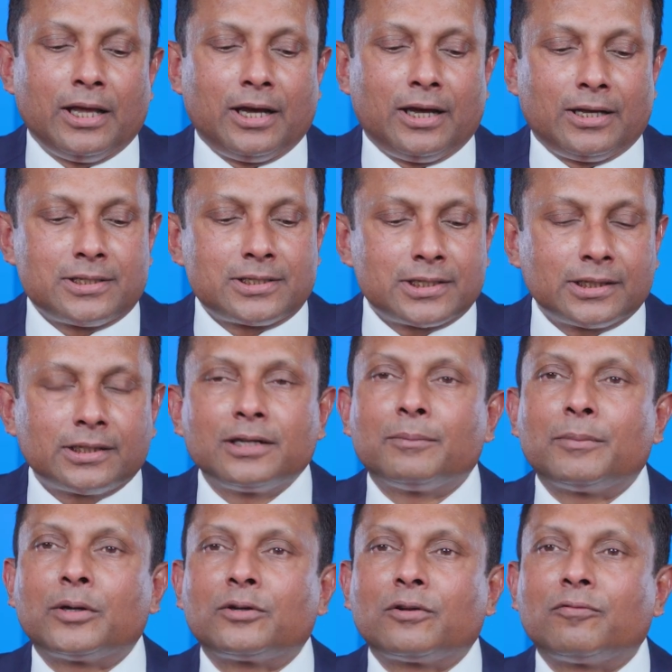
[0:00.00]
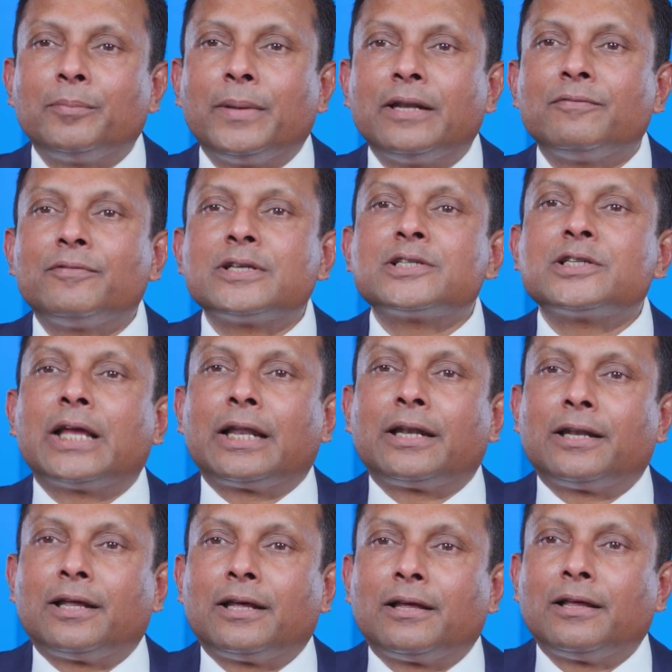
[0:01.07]
a certain amount of benefits
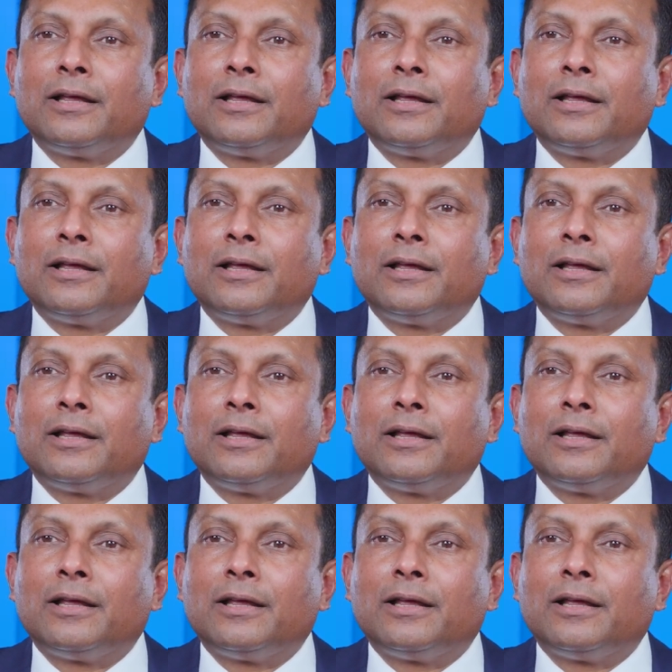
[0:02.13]
and